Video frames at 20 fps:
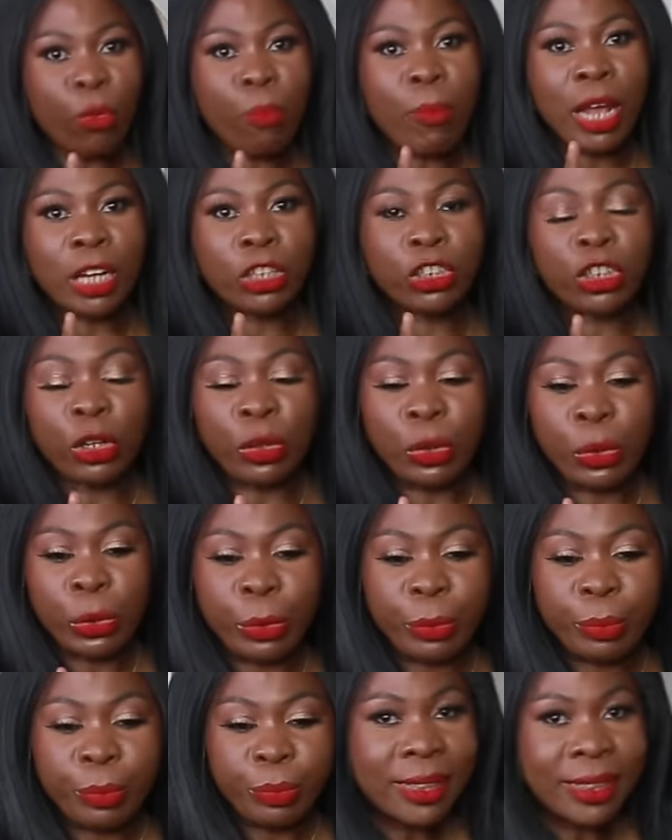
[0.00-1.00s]
to mention
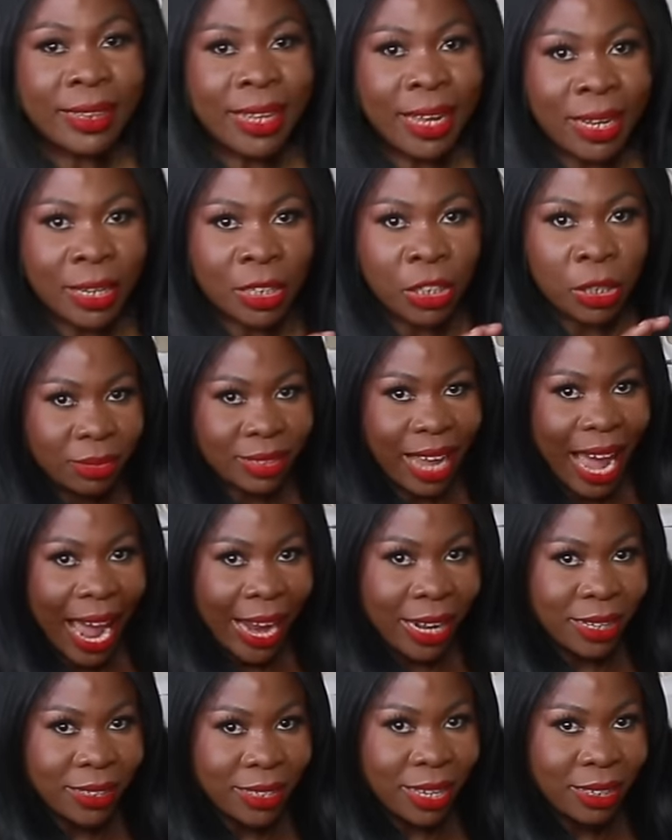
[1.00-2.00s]
though. The
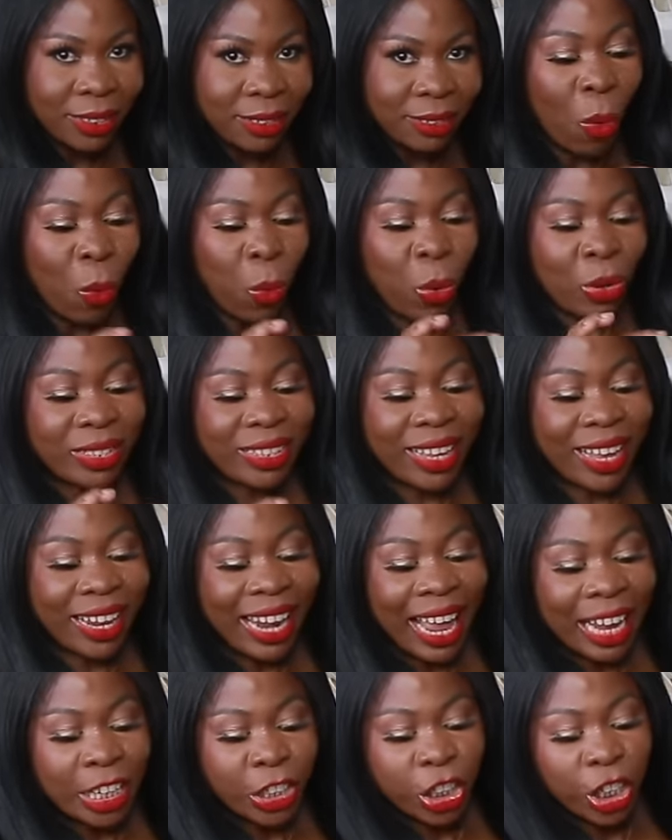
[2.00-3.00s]
tight was
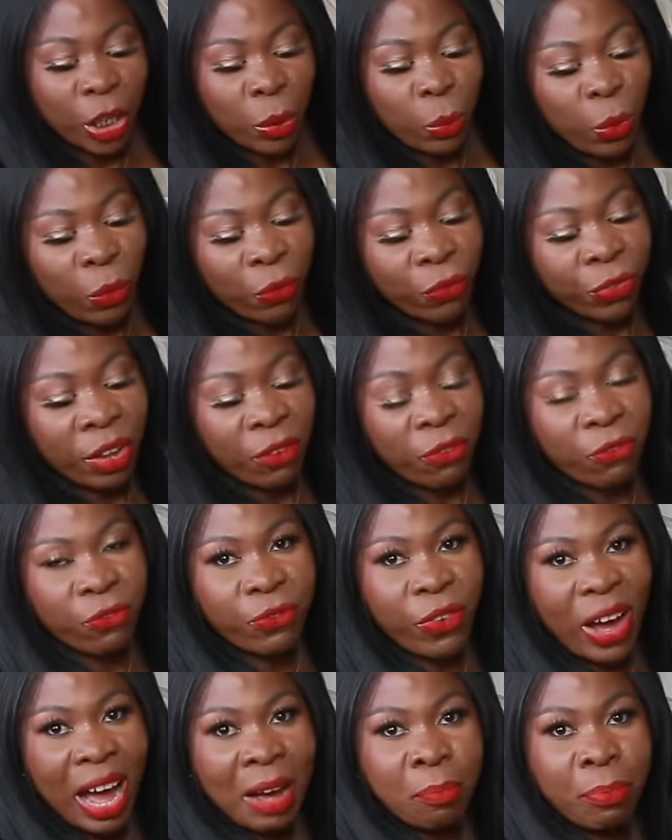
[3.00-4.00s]
clashing with the
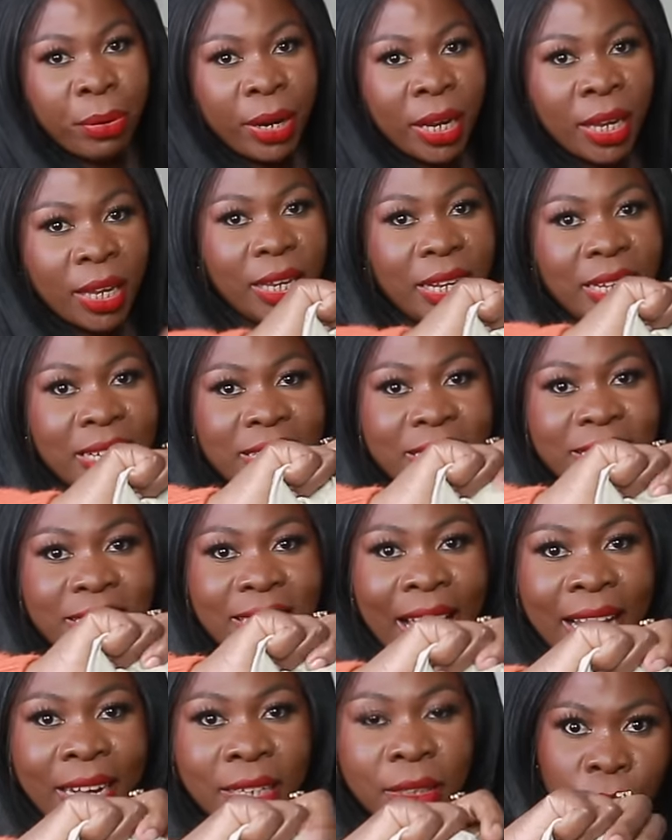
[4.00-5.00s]
fabric
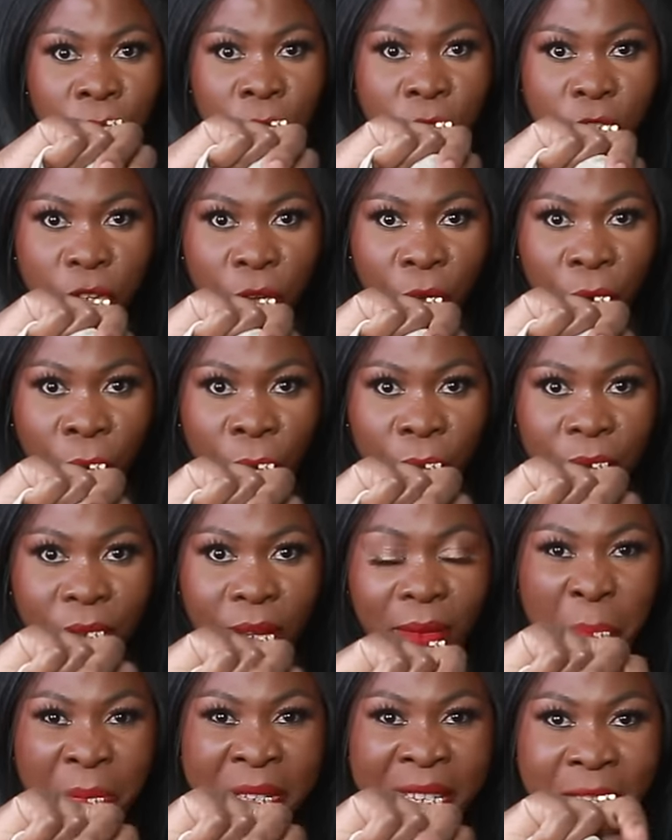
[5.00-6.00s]
inside the
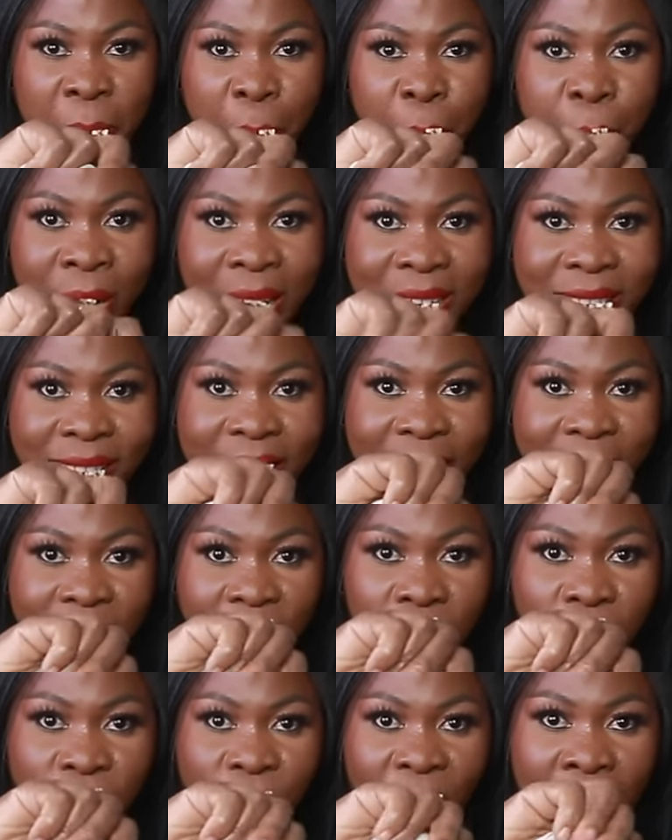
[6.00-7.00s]
skirt. This plastic
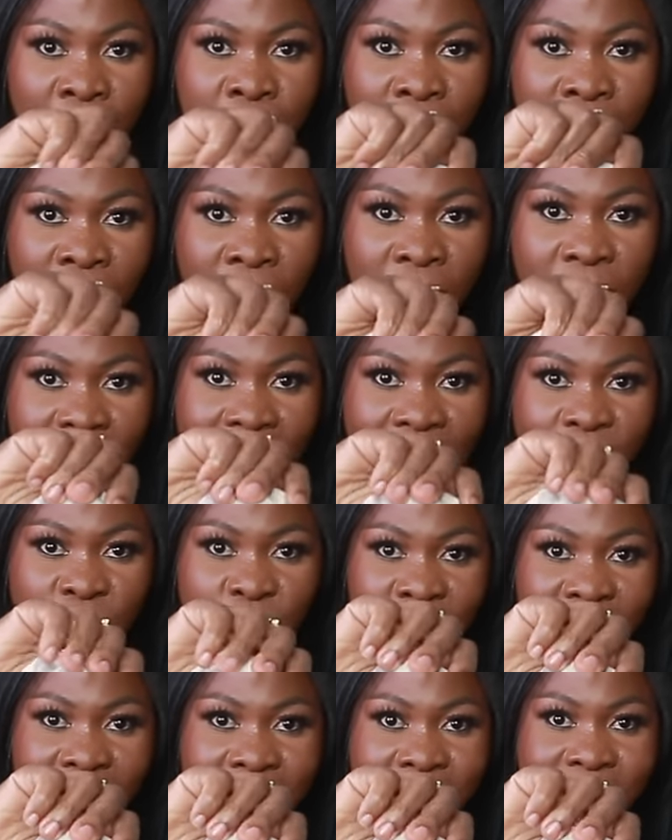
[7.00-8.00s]
fabric, as
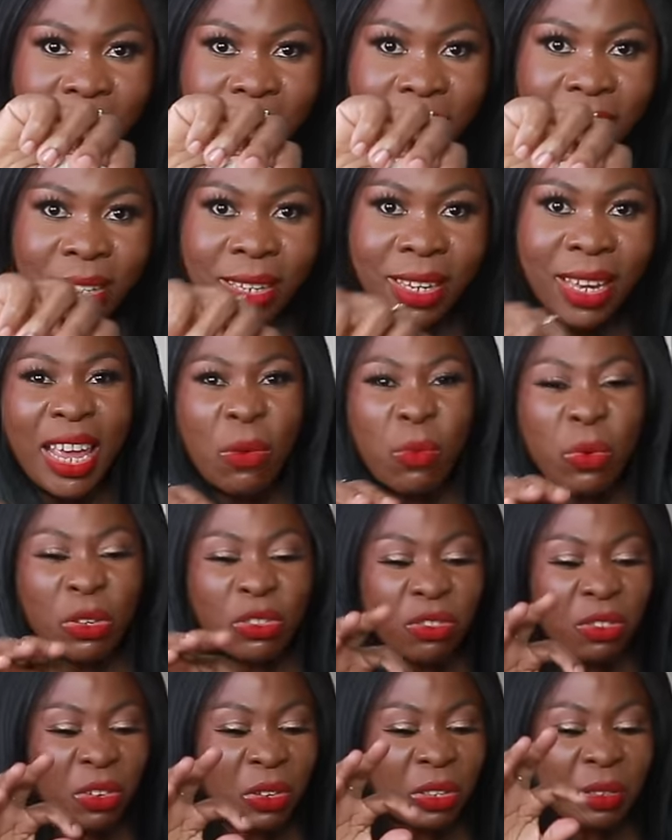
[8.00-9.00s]
you can see, it
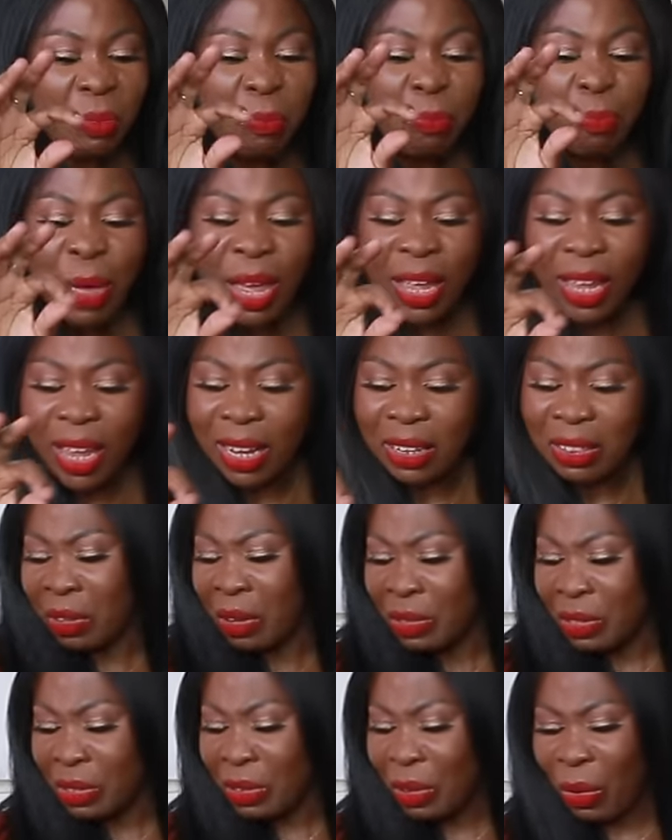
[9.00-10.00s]
was just making
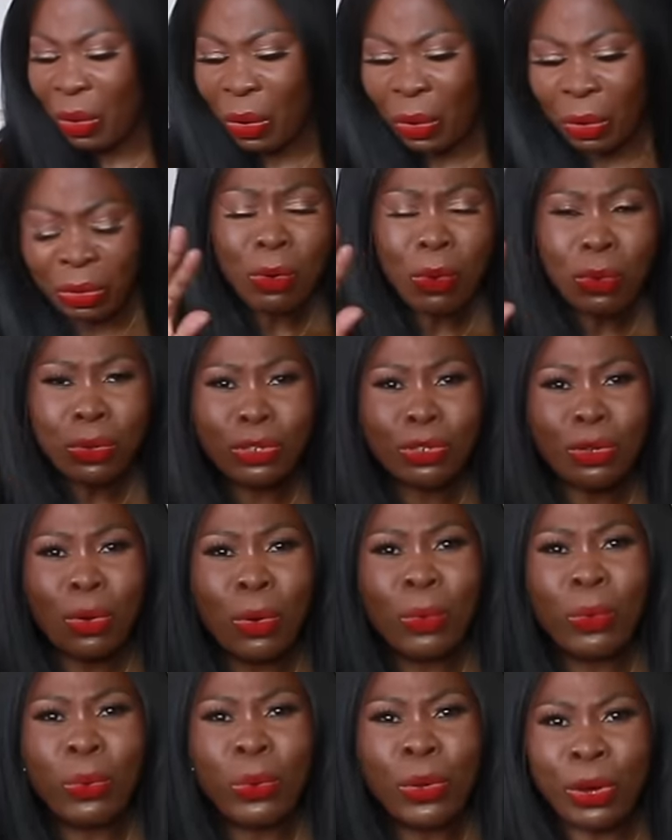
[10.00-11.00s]
the skirt look
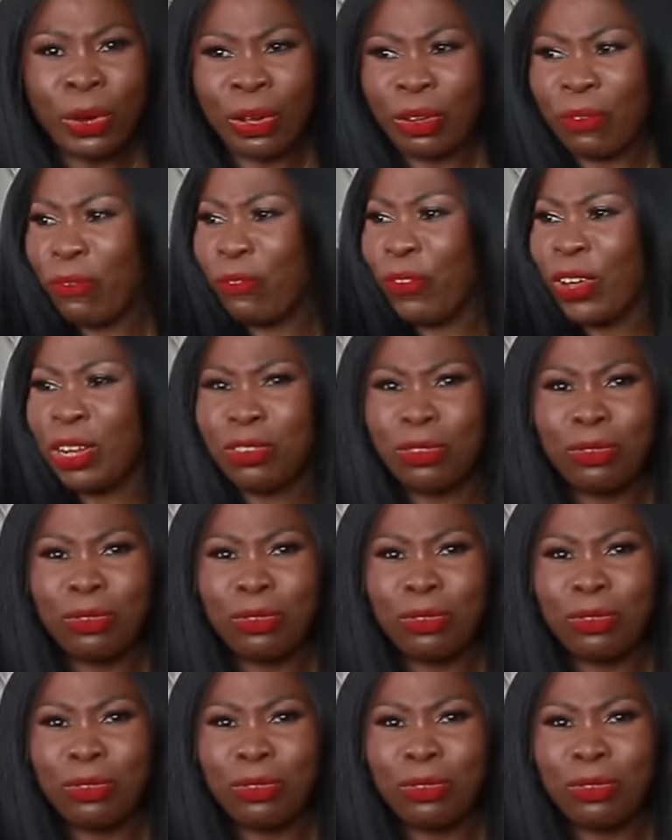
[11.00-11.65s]
so weird, fit